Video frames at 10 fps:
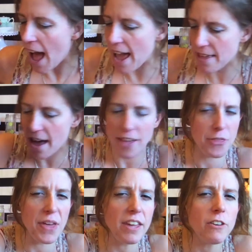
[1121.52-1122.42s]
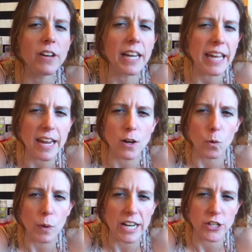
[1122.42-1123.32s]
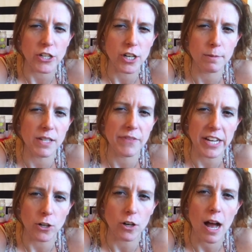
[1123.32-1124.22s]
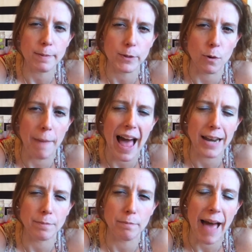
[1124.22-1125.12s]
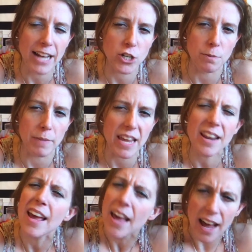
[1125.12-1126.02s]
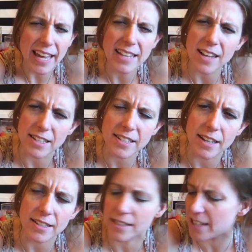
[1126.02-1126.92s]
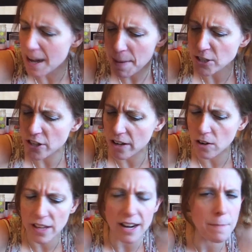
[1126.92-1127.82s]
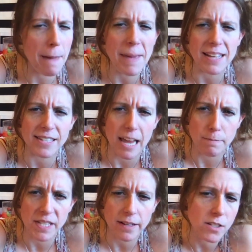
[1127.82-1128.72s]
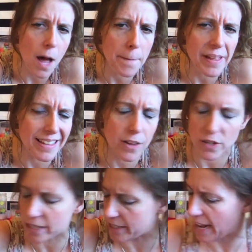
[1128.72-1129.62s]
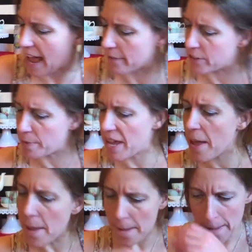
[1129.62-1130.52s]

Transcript: I think you're going to get your wish in terms of like your cups will match and meet. Again, did I mention that earlier? Maybe a same-sex couple, though it doesn't have to be.